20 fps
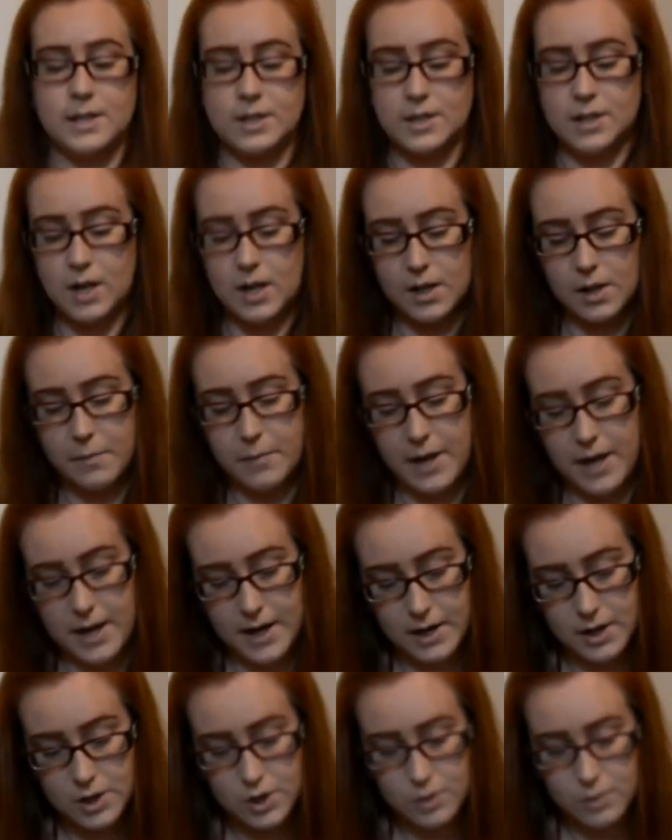it's got the big
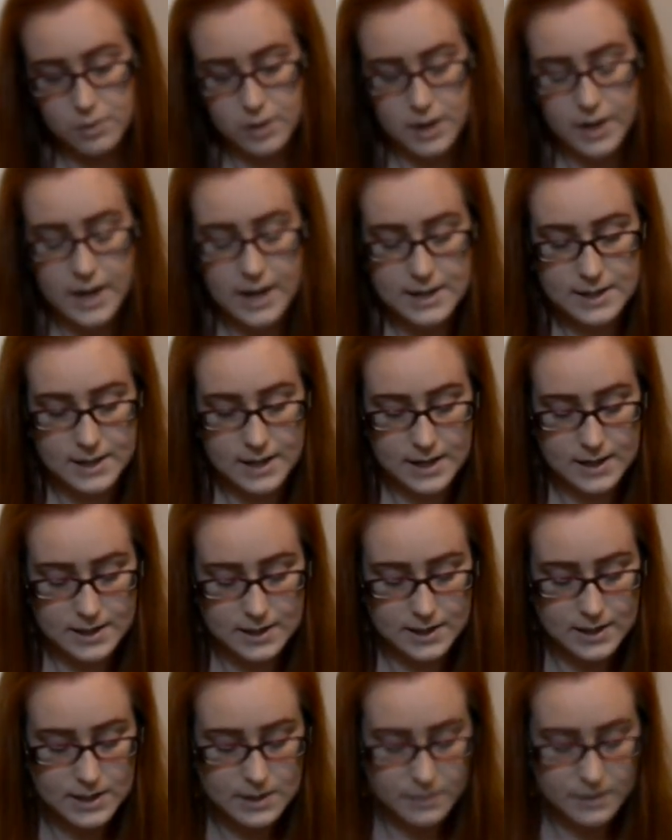shoulder
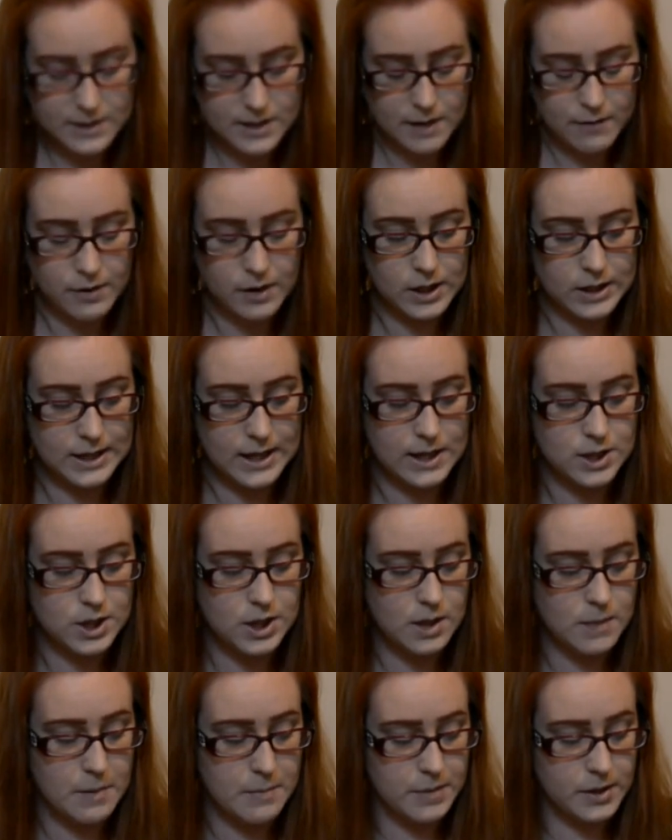gussets. These ones I feel like they
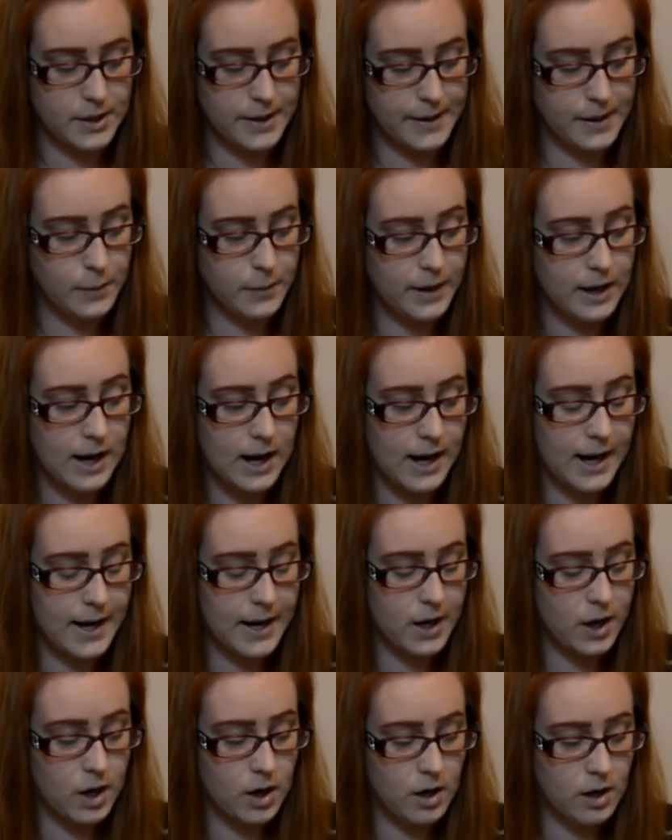actually come up a little bit
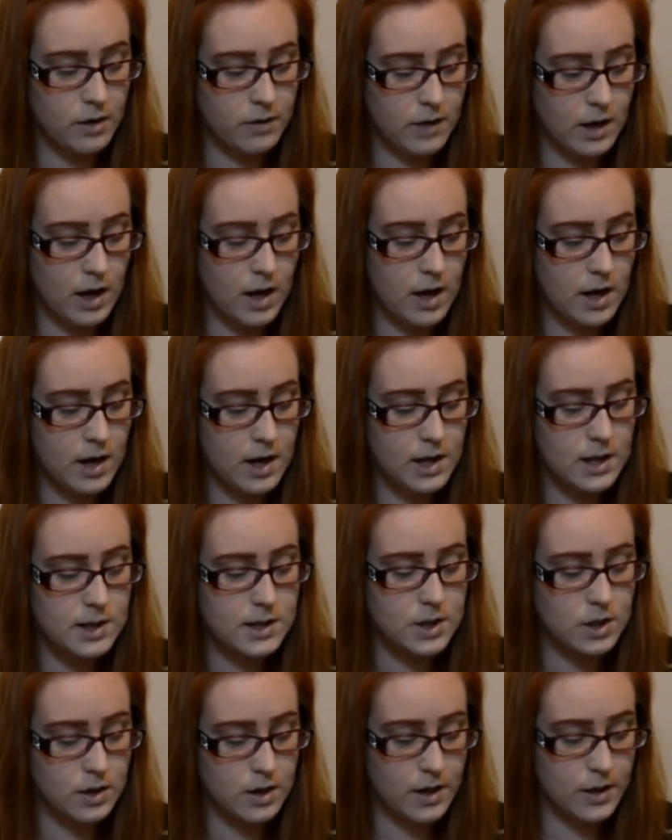higher than
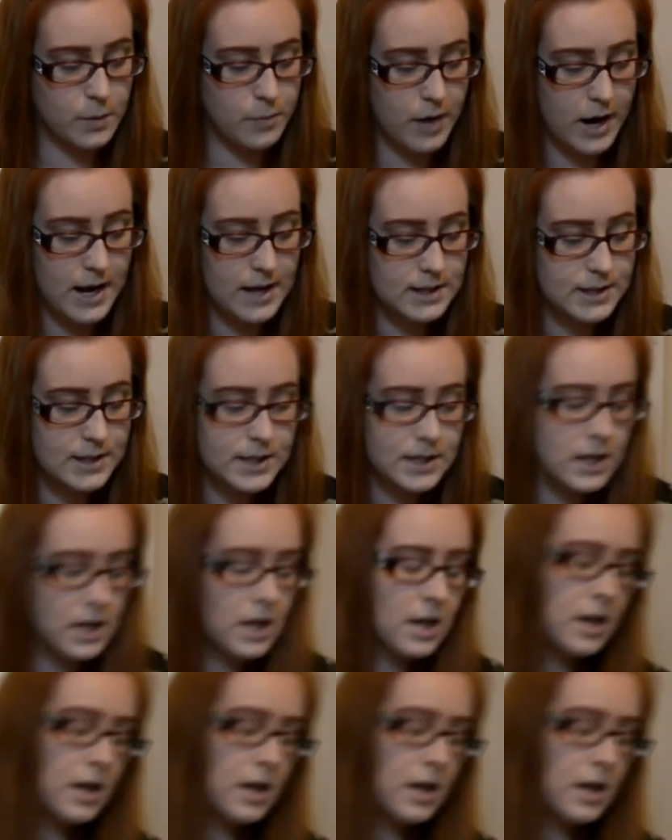certain other brands.